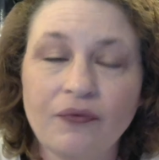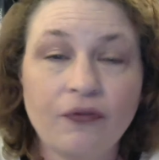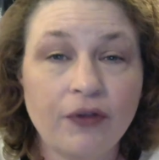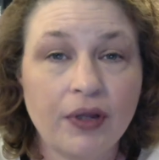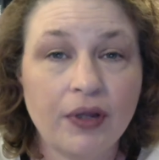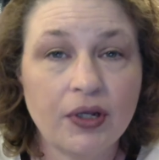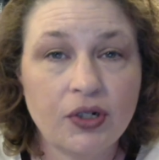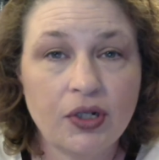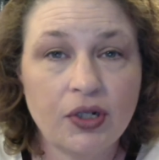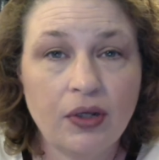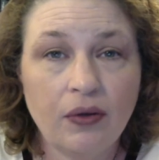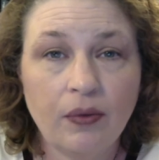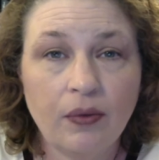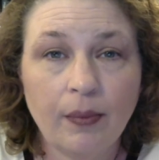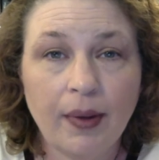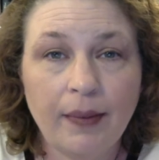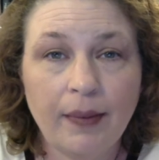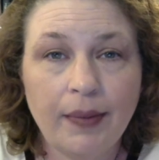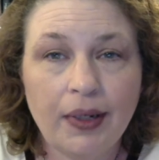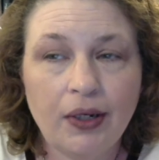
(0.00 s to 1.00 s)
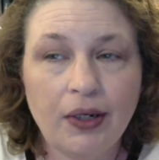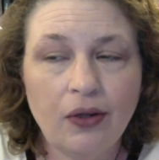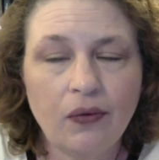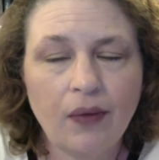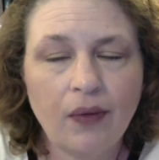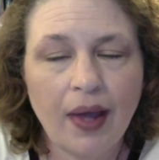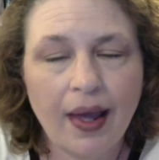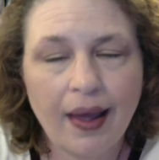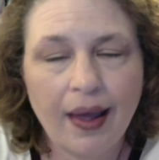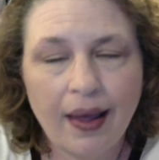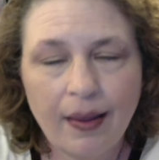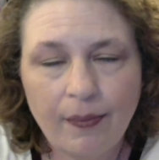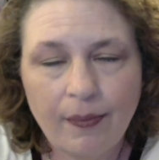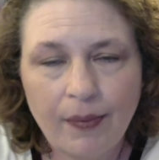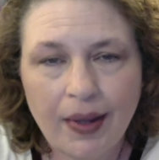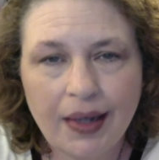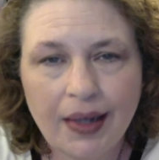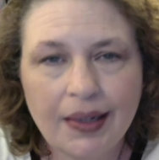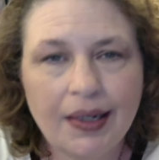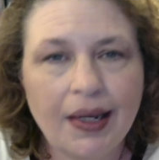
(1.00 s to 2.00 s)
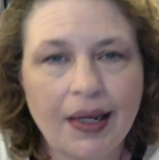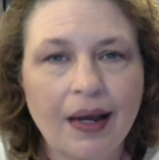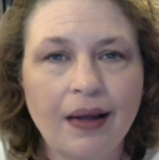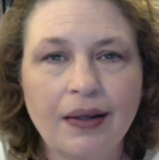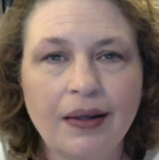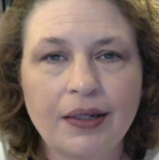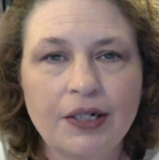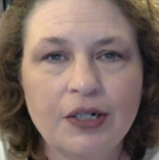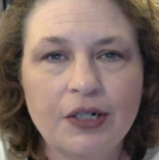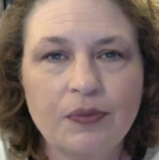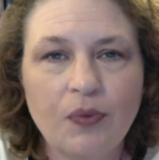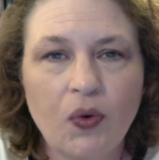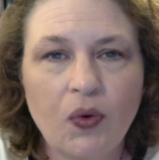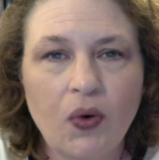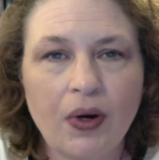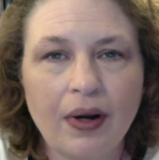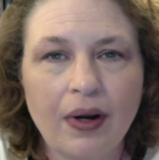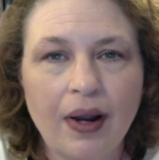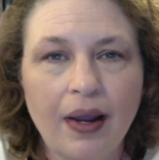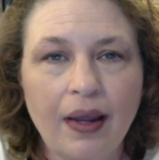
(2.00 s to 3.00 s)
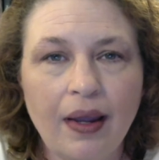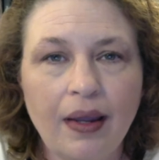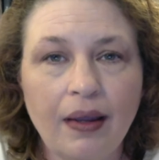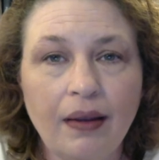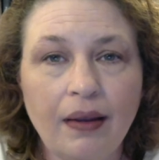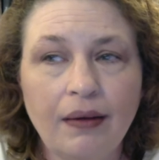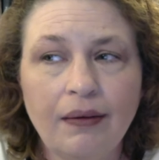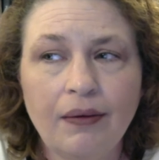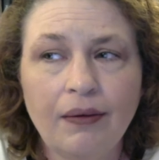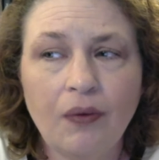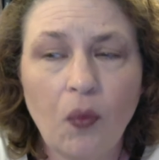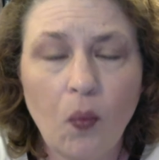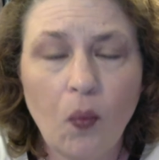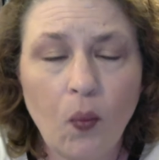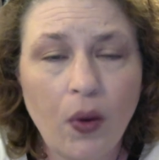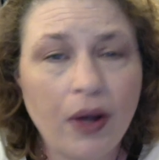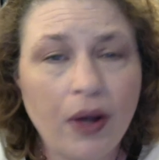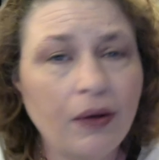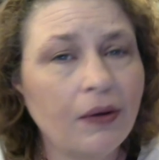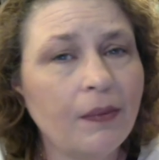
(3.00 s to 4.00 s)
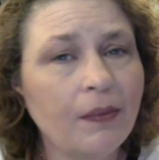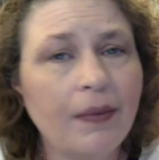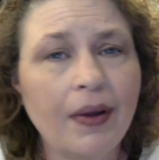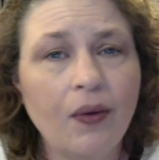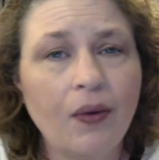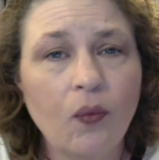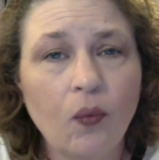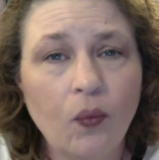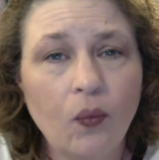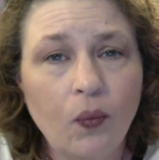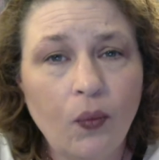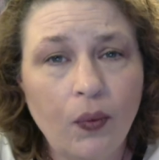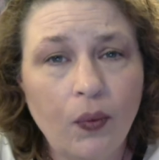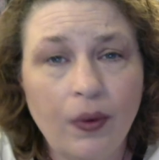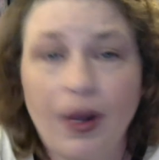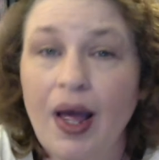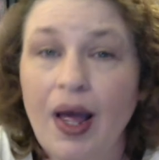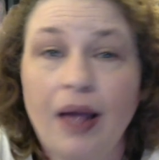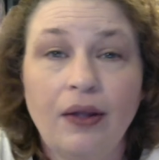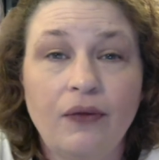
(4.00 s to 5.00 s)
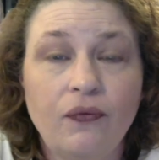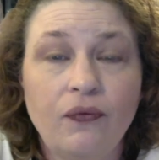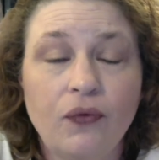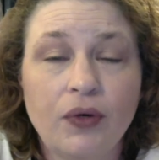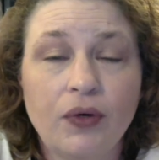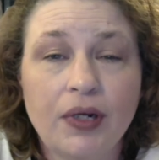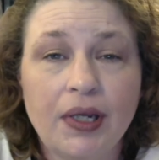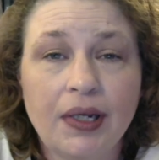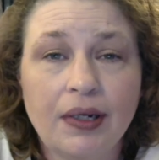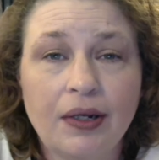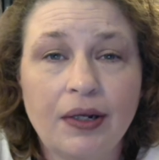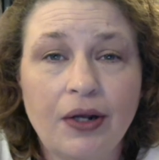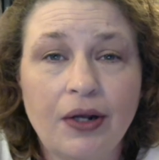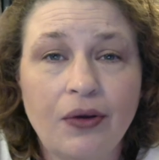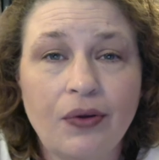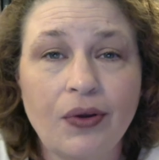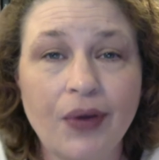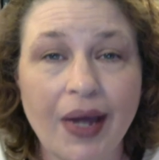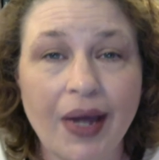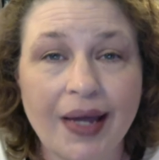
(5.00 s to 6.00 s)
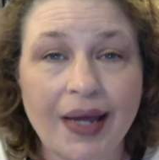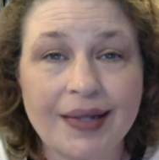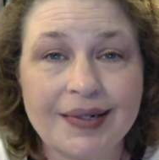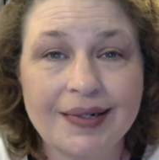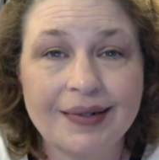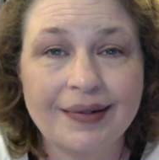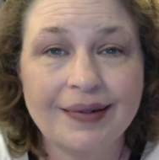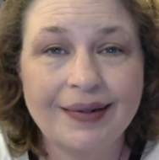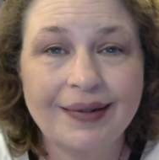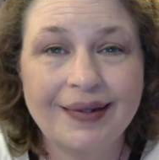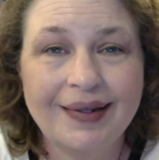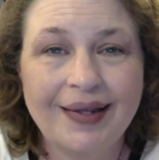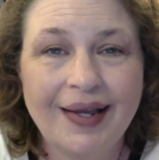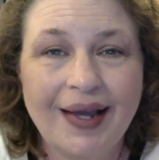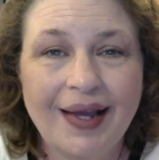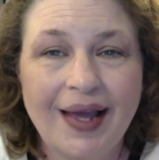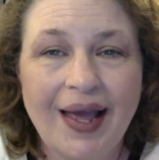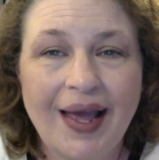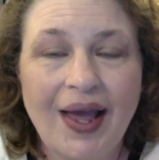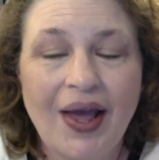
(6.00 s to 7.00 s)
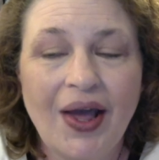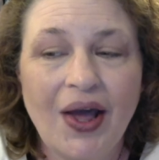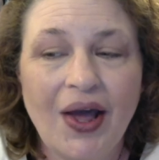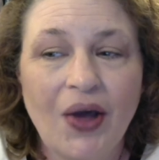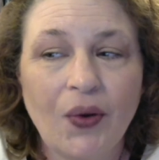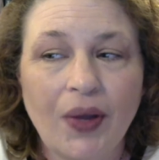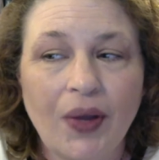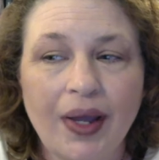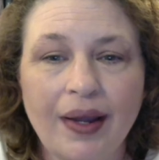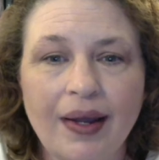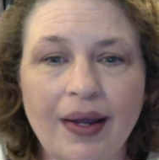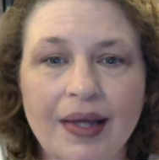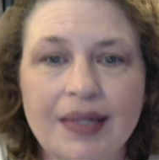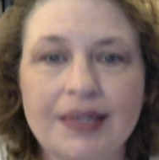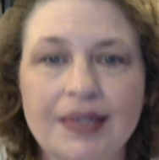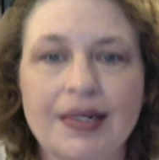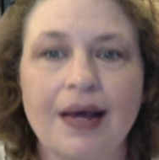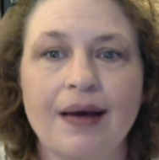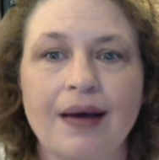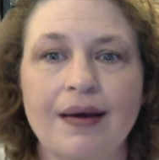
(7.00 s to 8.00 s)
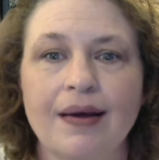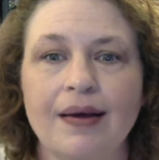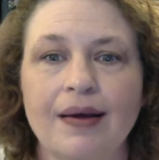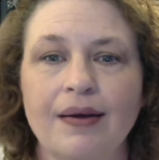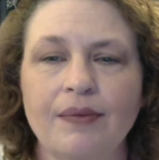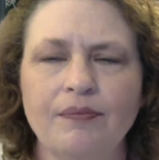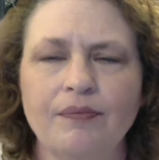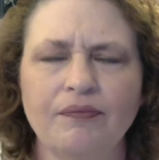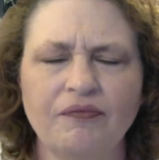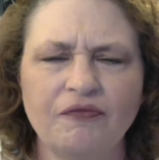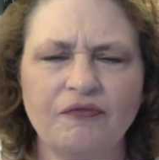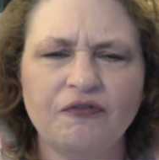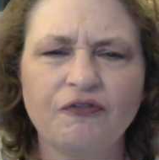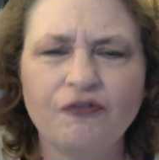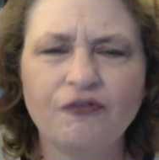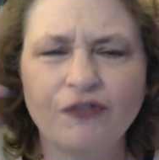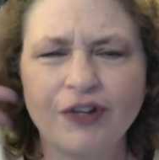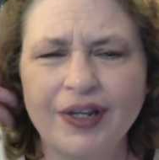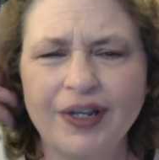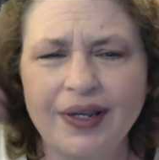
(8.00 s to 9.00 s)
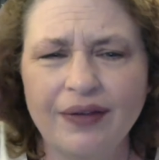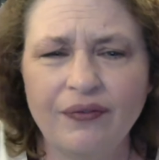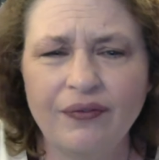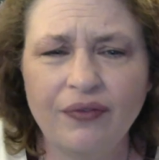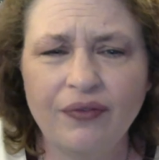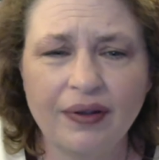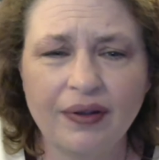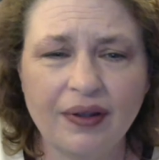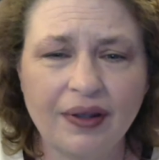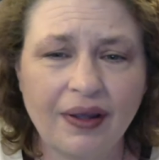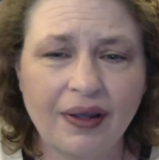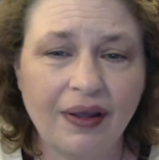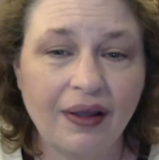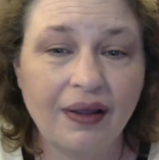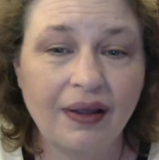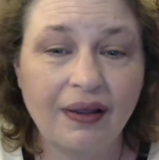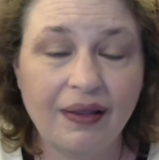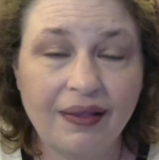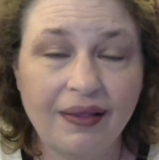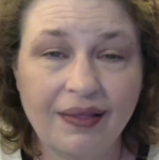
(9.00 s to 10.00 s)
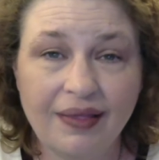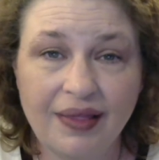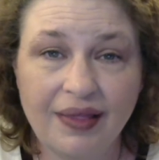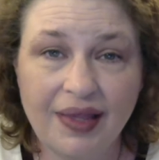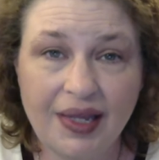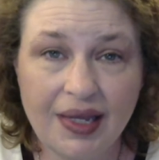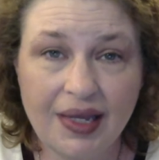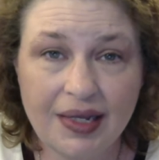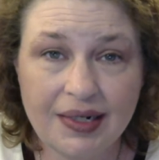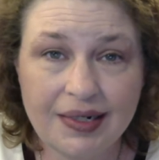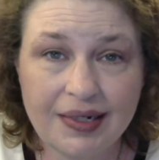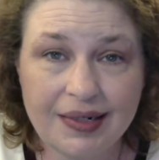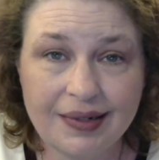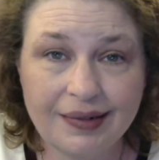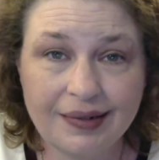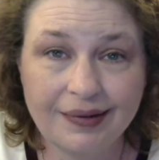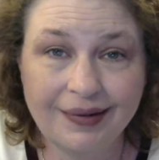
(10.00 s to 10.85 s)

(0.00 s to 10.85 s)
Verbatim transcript: For those of you who might be new, I'm Mandy Collins Moore, and welcome. I look forward to getting to know you guys. Okay, guys, um, forgive this.